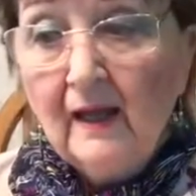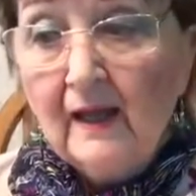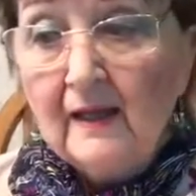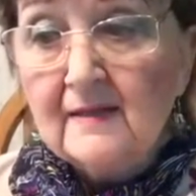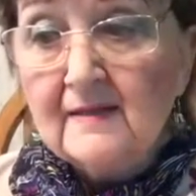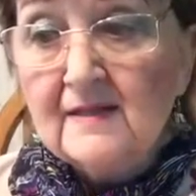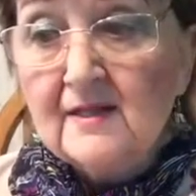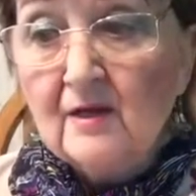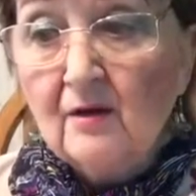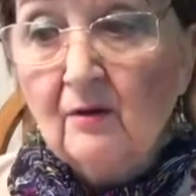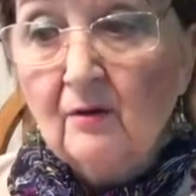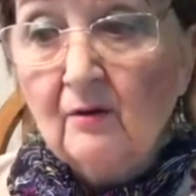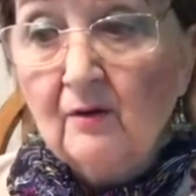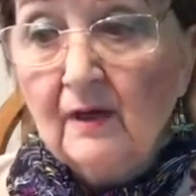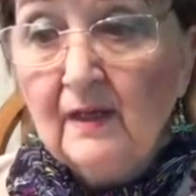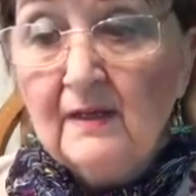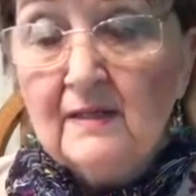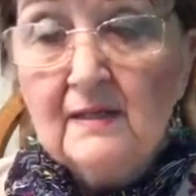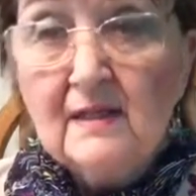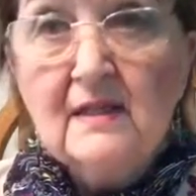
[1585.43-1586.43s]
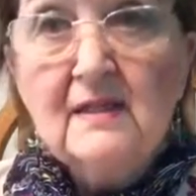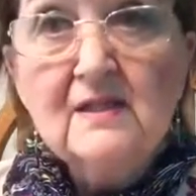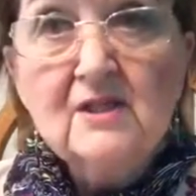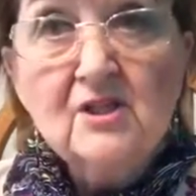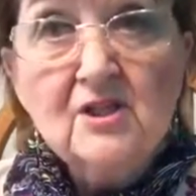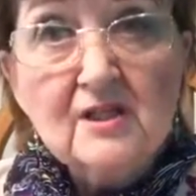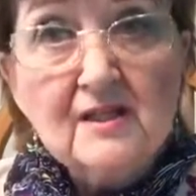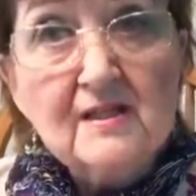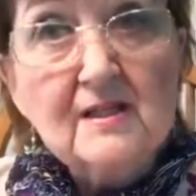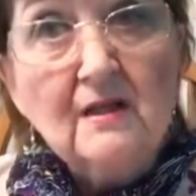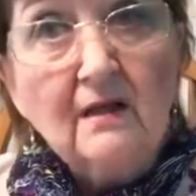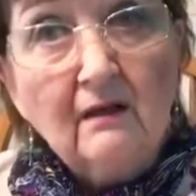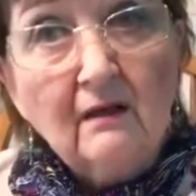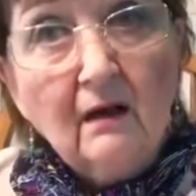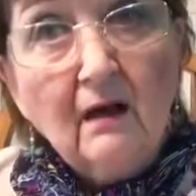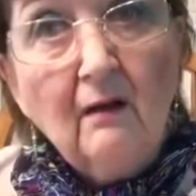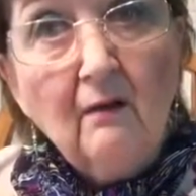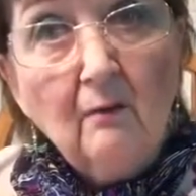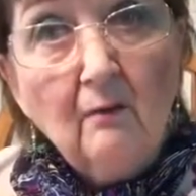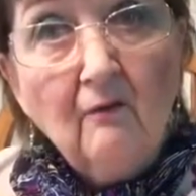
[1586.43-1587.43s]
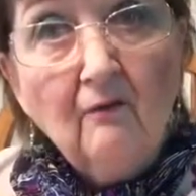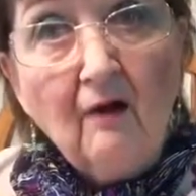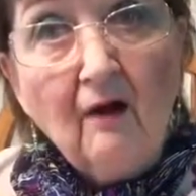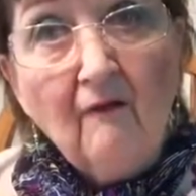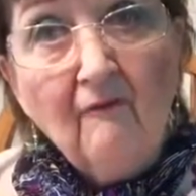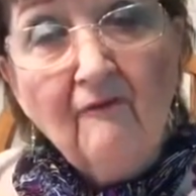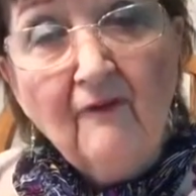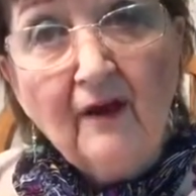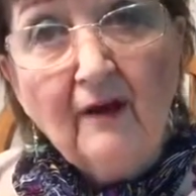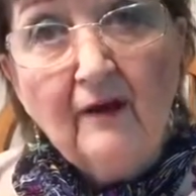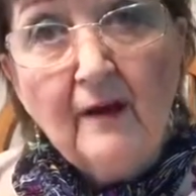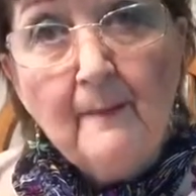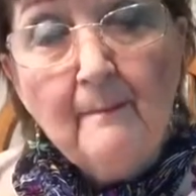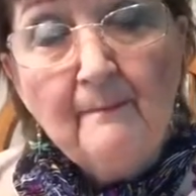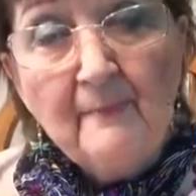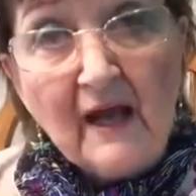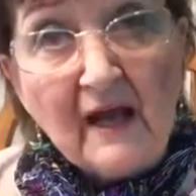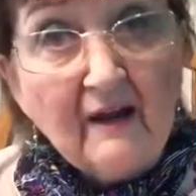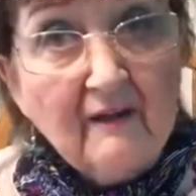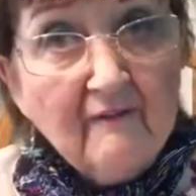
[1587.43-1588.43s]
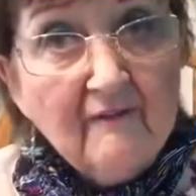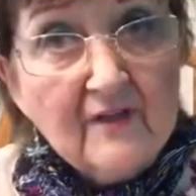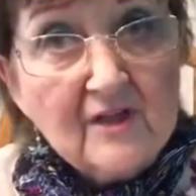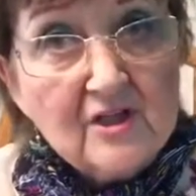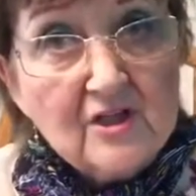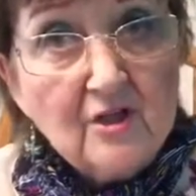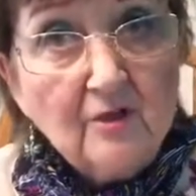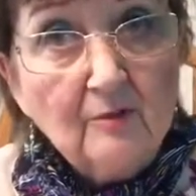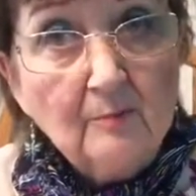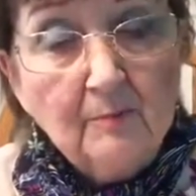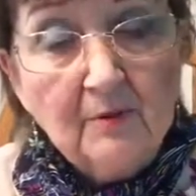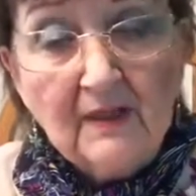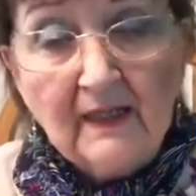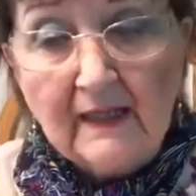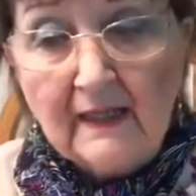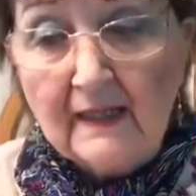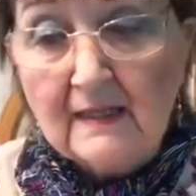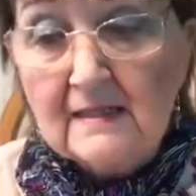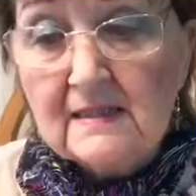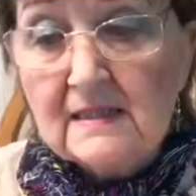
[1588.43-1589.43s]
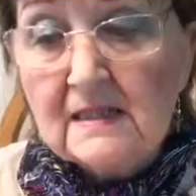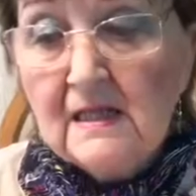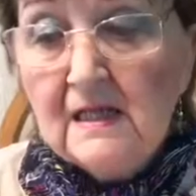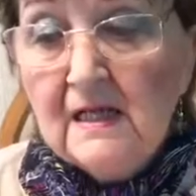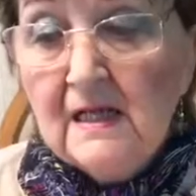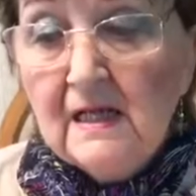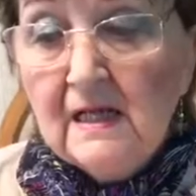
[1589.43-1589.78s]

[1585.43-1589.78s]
And so it is just a very beneficial plant.